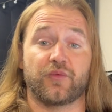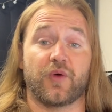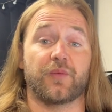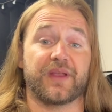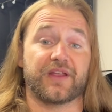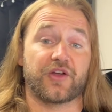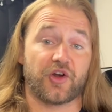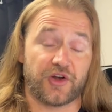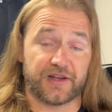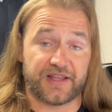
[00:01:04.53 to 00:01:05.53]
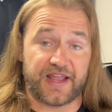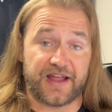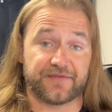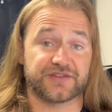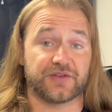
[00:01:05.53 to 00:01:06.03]
what we currently
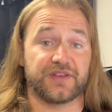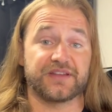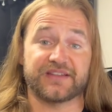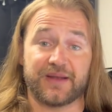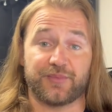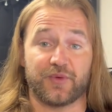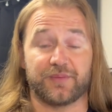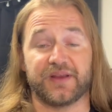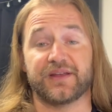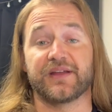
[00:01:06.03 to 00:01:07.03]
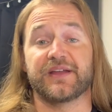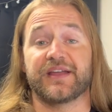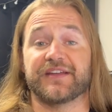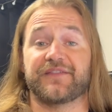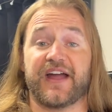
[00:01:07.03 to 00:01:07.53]
have. So the example would be
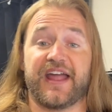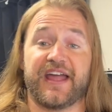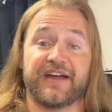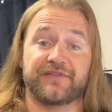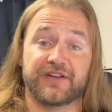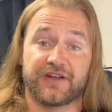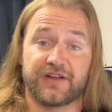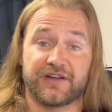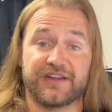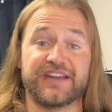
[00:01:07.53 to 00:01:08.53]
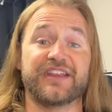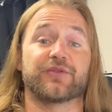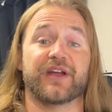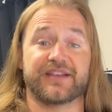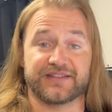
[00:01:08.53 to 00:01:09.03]
if I have knee
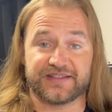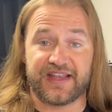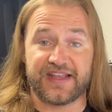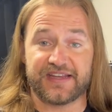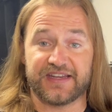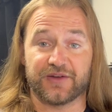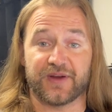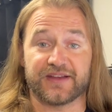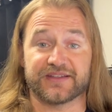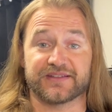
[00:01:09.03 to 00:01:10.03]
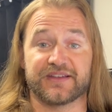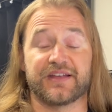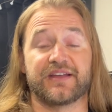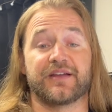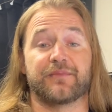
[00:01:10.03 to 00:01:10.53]
raises, hanging knee raises,
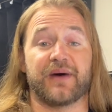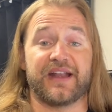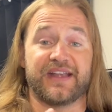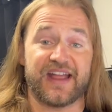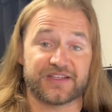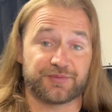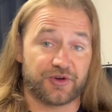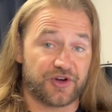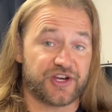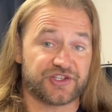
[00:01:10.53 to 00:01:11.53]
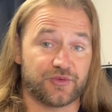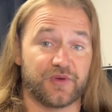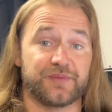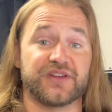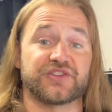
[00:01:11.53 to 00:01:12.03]
my next progression
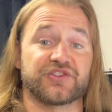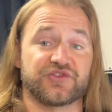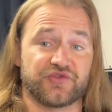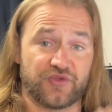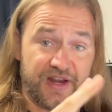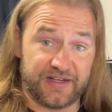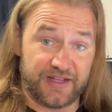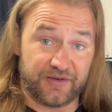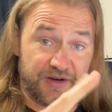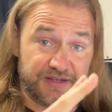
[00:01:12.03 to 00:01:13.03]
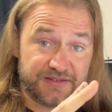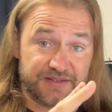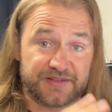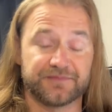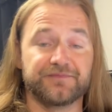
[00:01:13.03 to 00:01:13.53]
would be straight leg
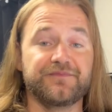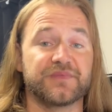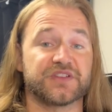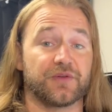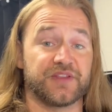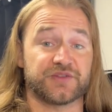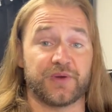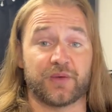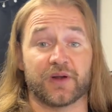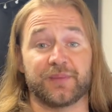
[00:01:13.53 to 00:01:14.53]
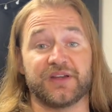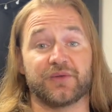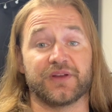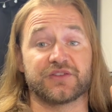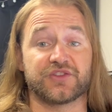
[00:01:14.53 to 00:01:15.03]
raises. So this week we're gonna be
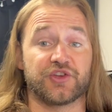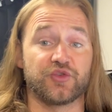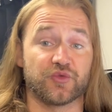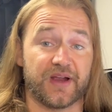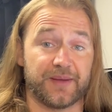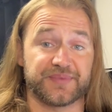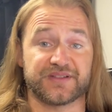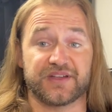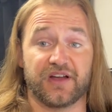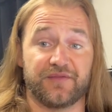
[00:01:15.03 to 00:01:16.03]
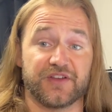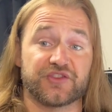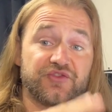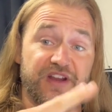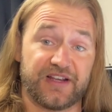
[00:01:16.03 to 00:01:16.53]
doing 2 reps of the
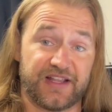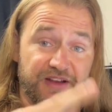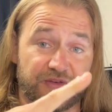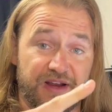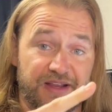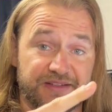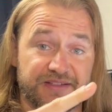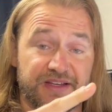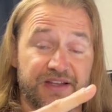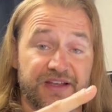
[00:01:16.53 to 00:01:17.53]
straight leg raise